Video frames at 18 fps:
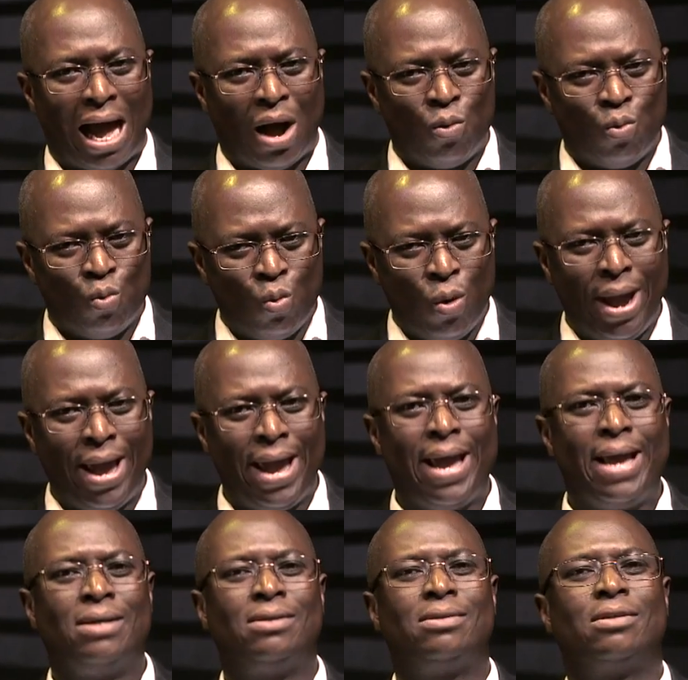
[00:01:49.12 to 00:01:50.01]
and
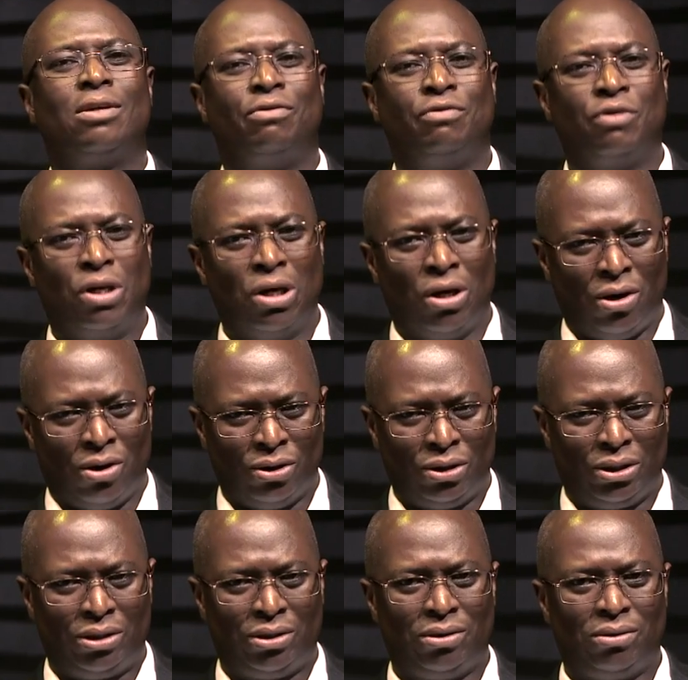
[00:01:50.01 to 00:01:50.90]
ways of
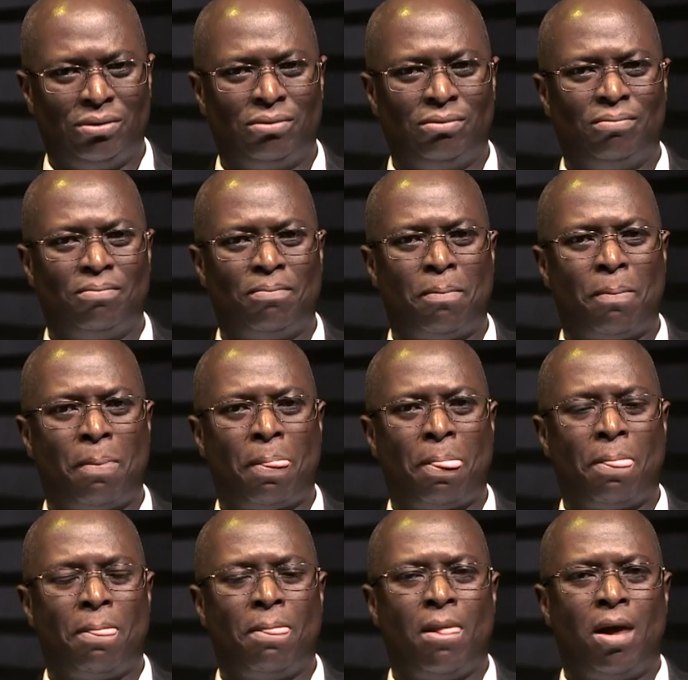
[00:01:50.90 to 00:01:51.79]
God.
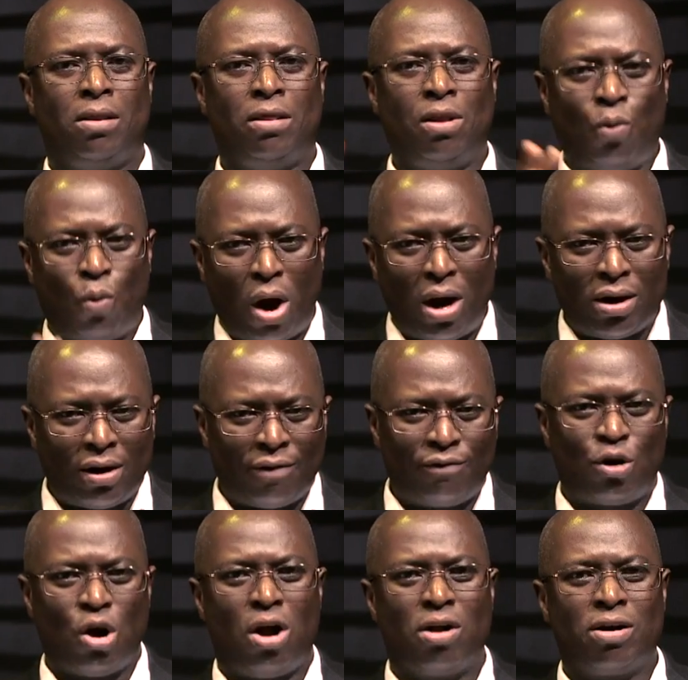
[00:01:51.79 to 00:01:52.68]
The word
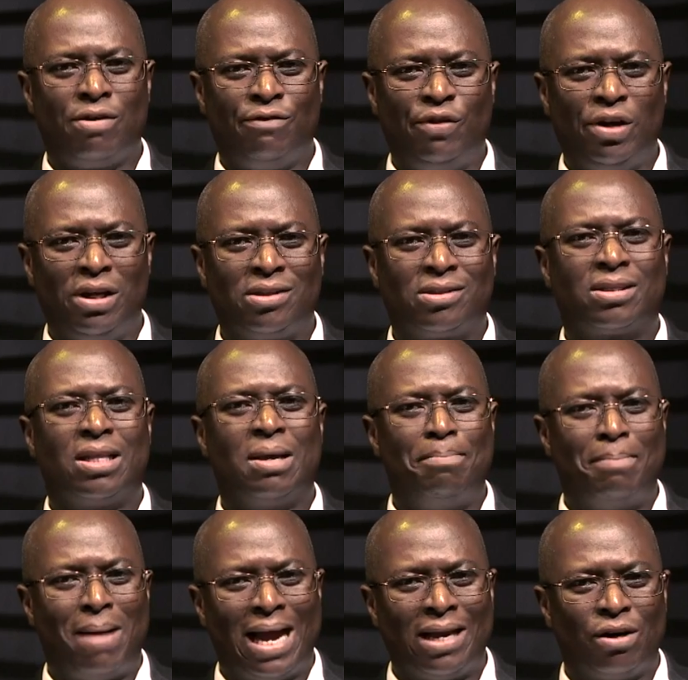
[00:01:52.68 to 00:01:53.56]
of God reveals
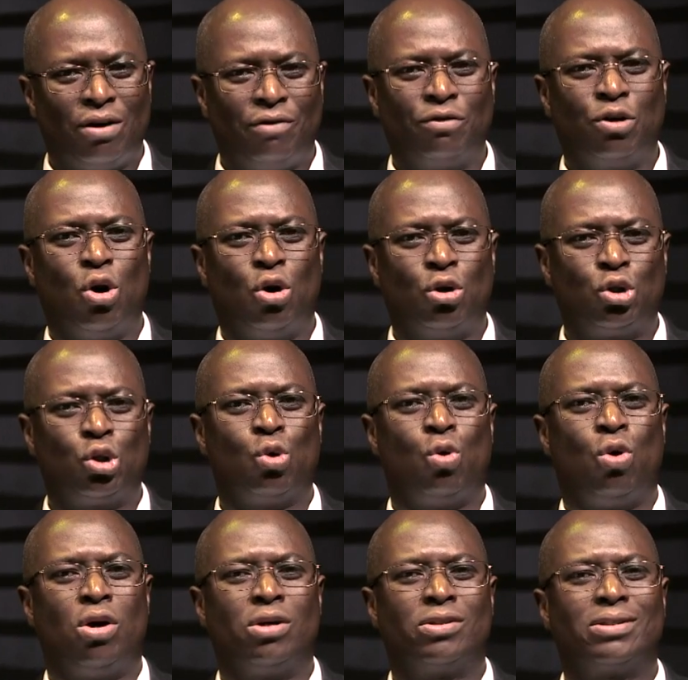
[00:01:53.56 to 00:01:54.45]
the mind of God
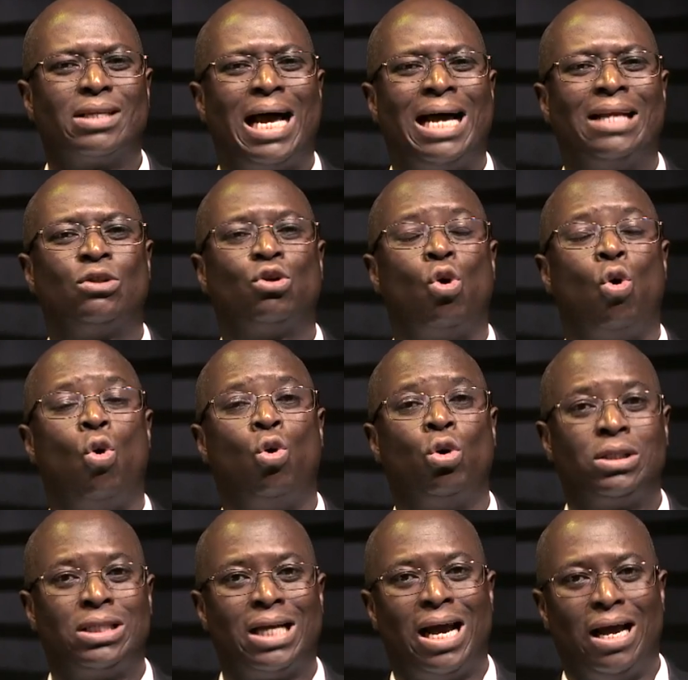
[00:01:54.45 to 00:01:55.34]
to us at
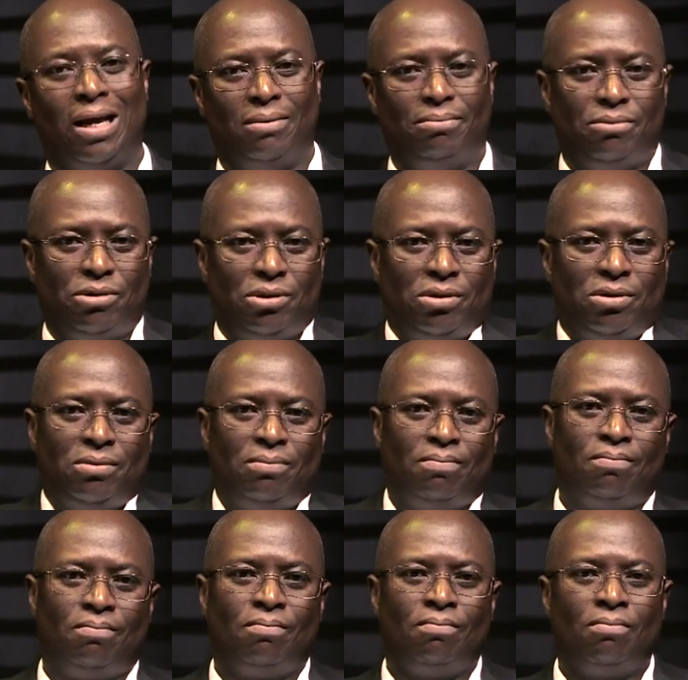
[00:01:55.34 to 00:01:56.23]
all times.
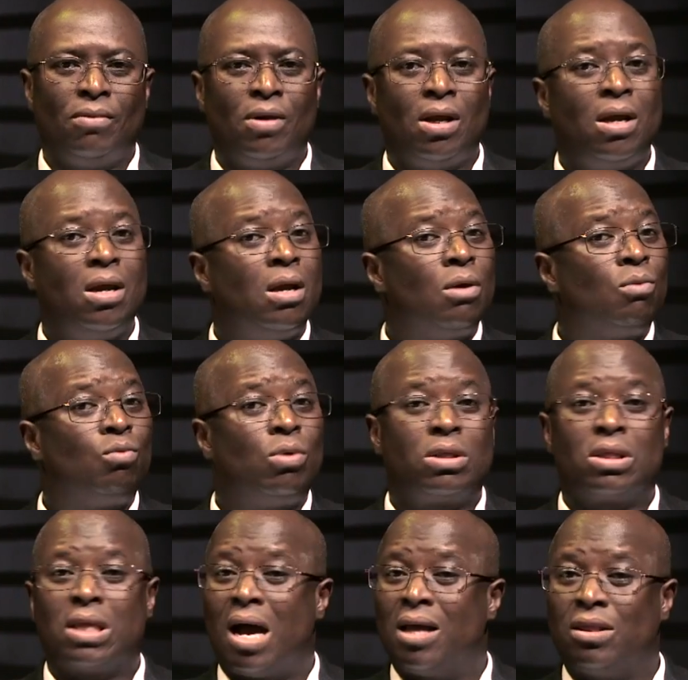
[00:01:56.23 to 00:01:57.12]

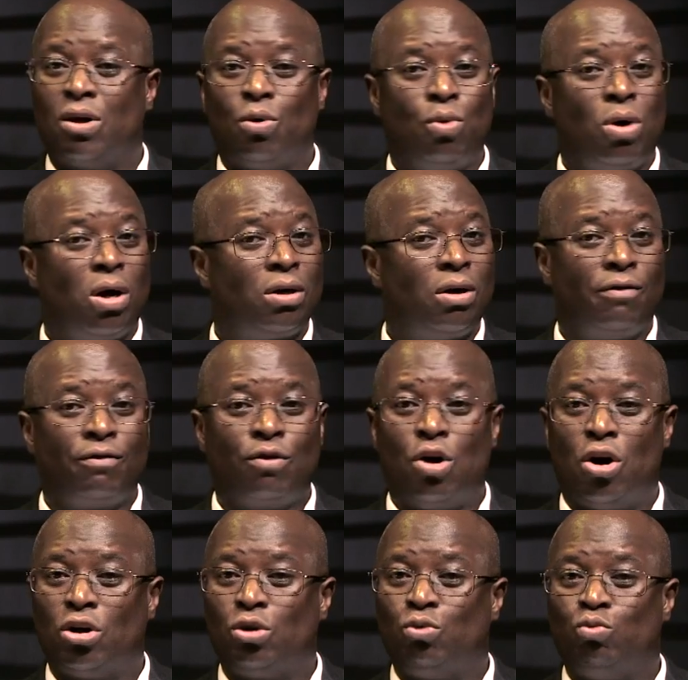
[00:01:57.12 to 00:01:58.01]
Without the word of
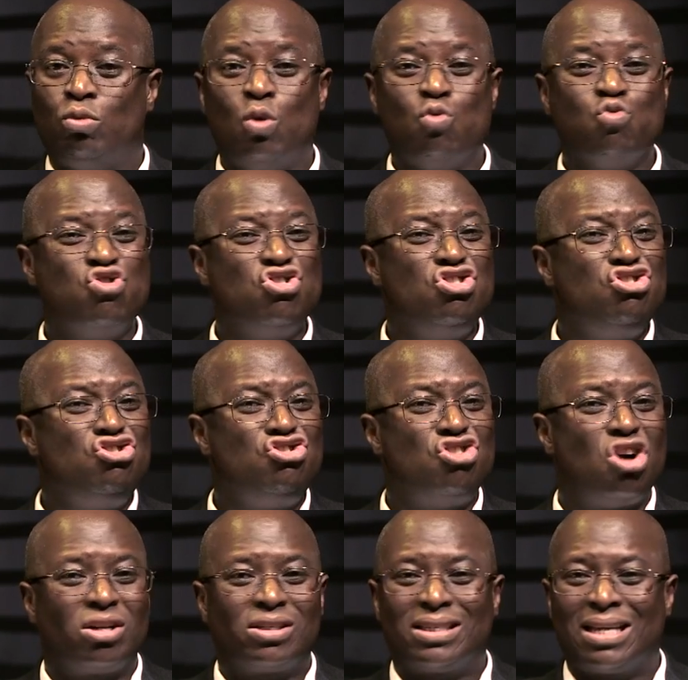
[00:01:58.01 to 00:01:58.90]
God, we would
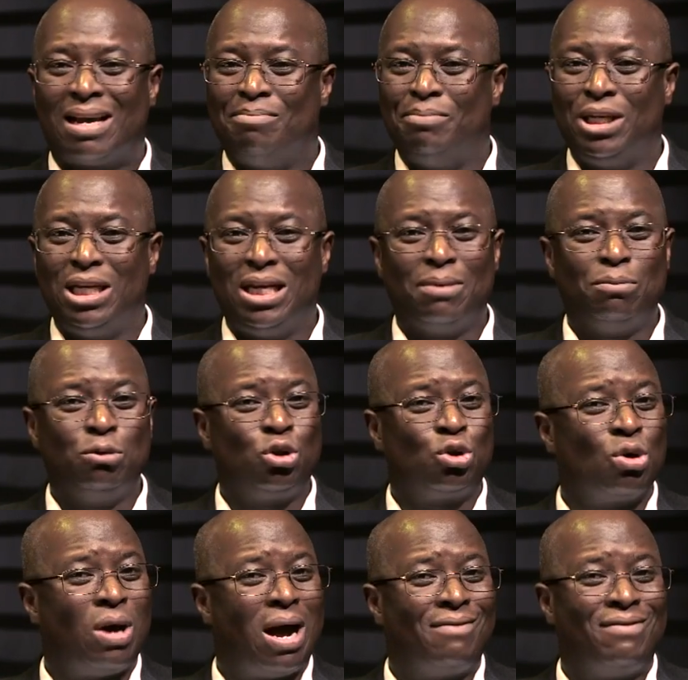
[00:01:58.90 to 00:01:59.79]
not have been
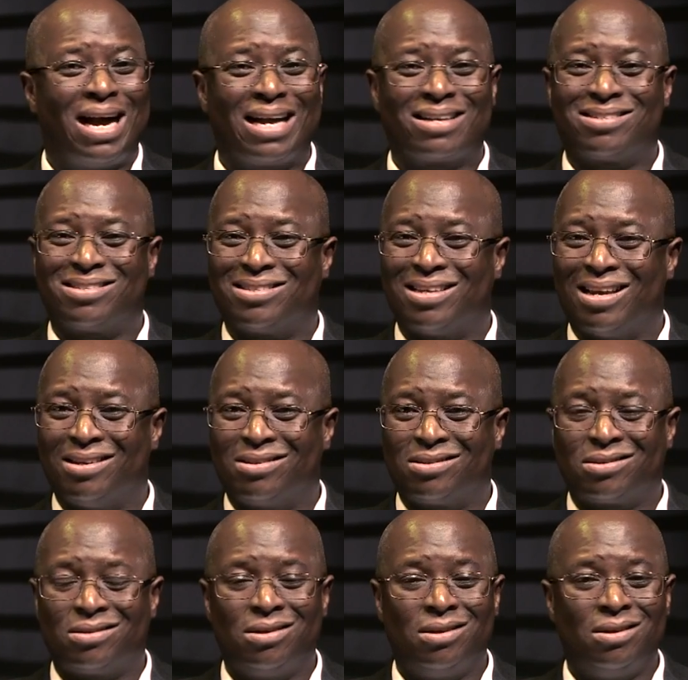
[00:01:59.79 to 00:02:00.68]
able to have
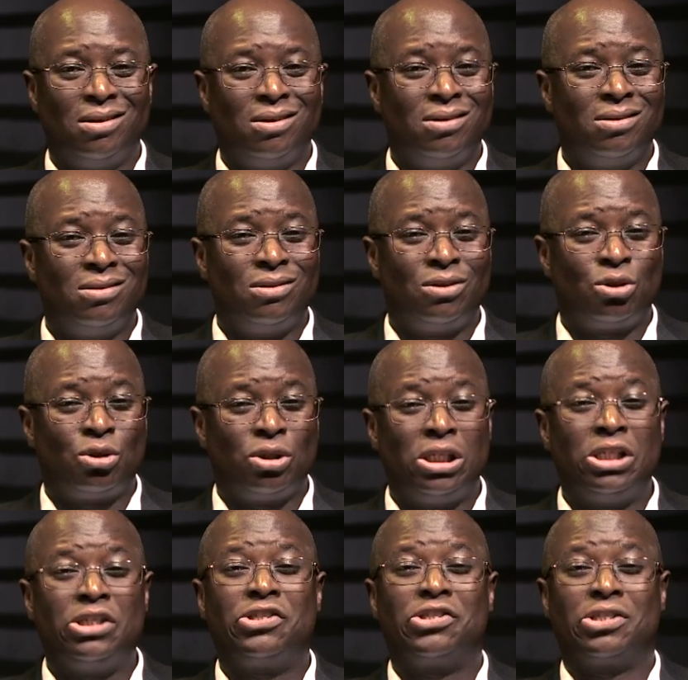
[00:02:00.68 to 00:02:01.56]
access
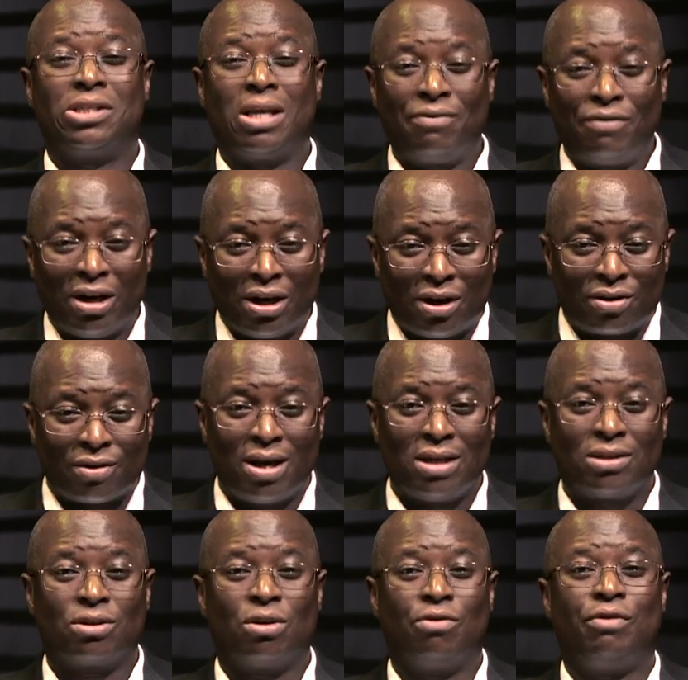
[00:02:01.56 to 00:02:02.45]
to the saving
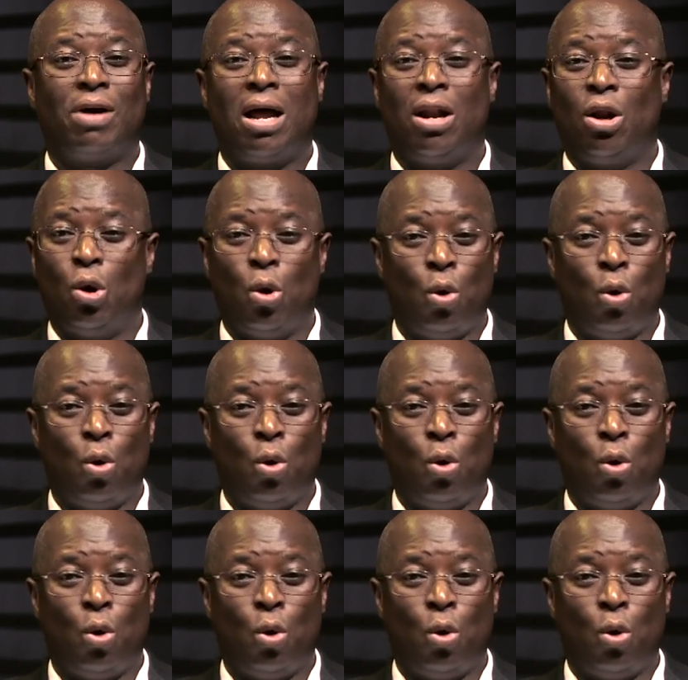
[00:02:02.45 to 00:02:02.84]
grace of our